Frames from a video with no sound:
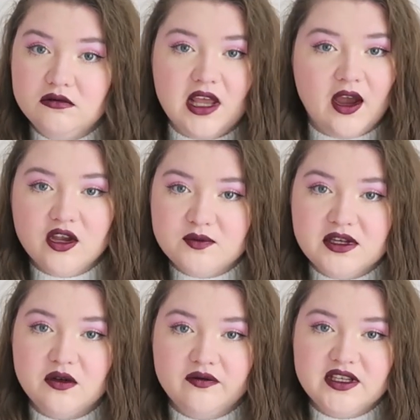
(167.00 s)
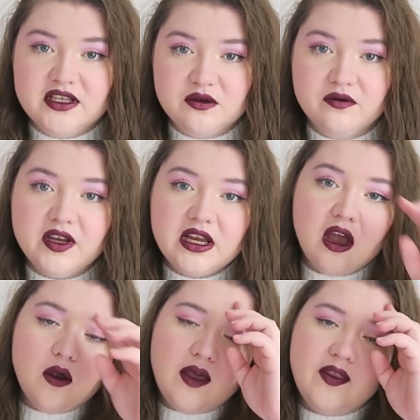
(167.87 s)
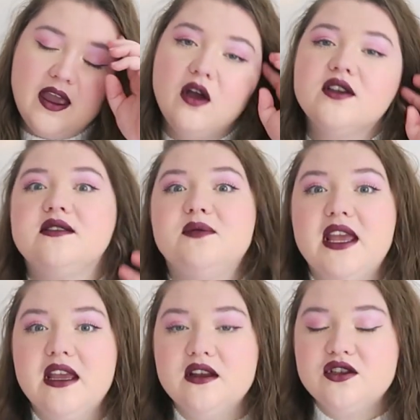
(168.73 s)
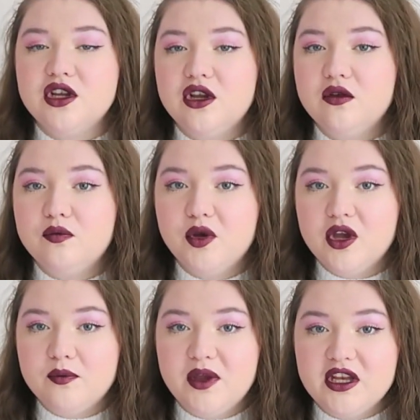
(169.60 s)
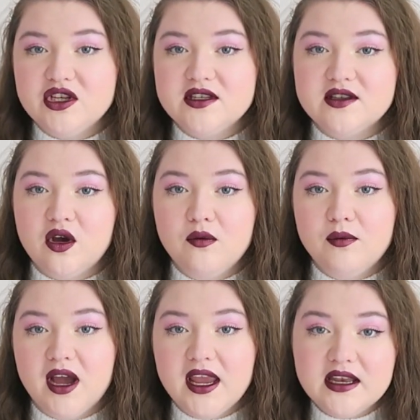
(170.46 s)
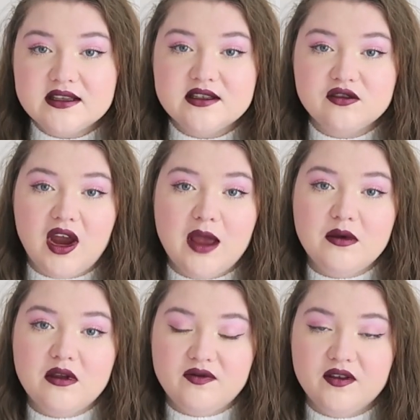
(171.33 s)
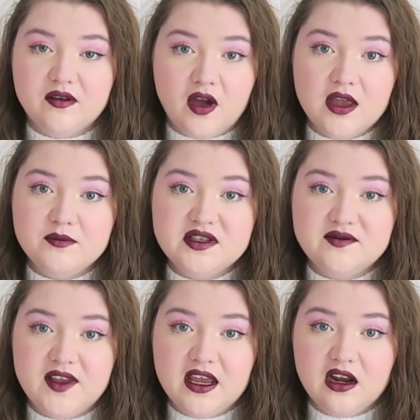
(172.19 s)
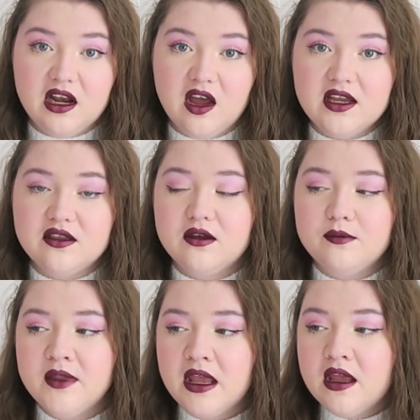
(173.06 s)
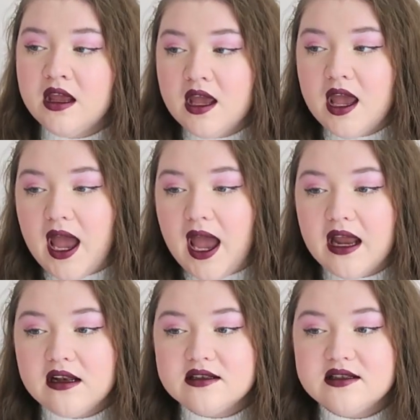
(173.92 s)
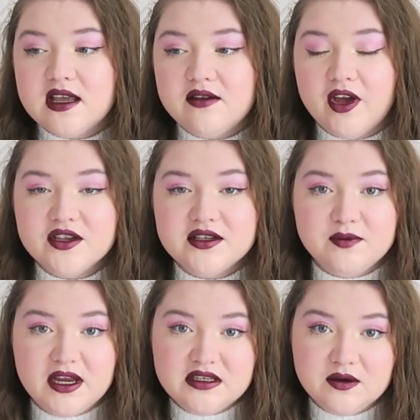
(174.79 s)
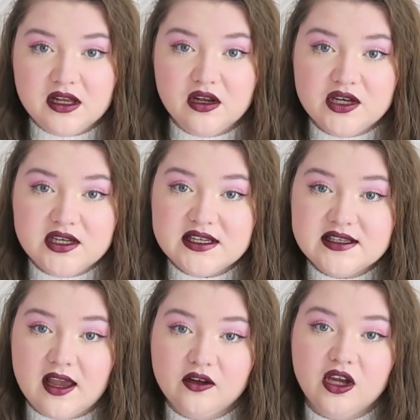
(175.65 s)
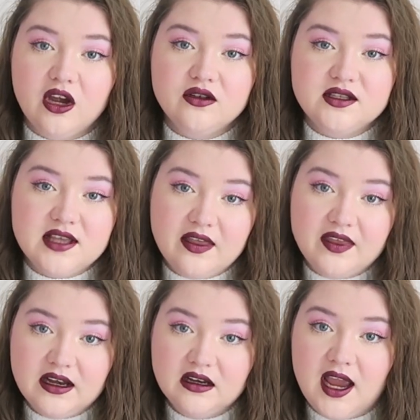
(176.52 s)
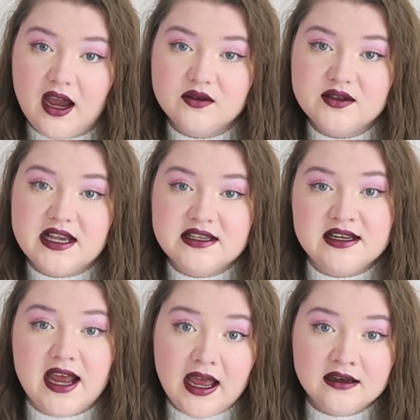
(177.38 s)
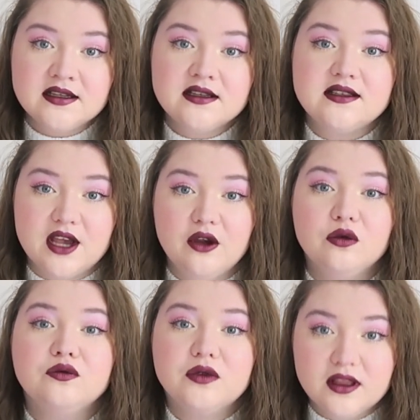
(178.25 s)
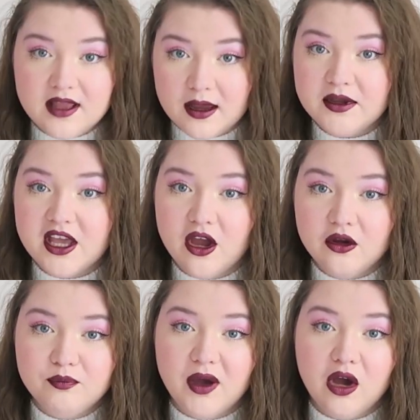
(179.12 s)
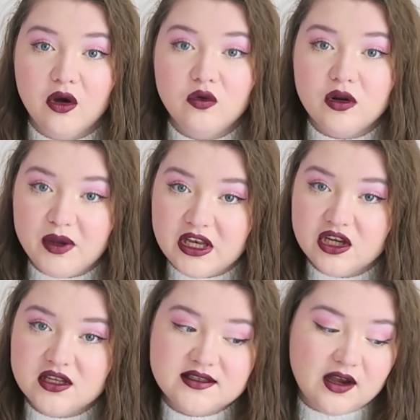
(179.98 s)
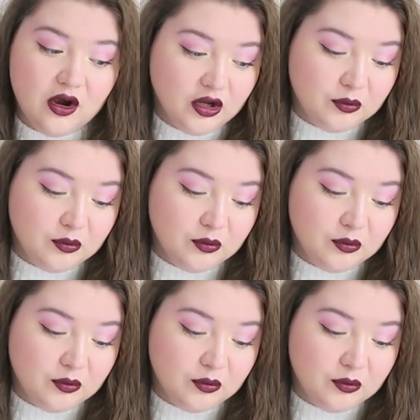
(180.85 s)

they asked me to obviously do a video and they asked me to put pictures on my Instagram if the items fit and I like them and they've asked me to include a discount code that then counts as an ad so there we go but all opinions are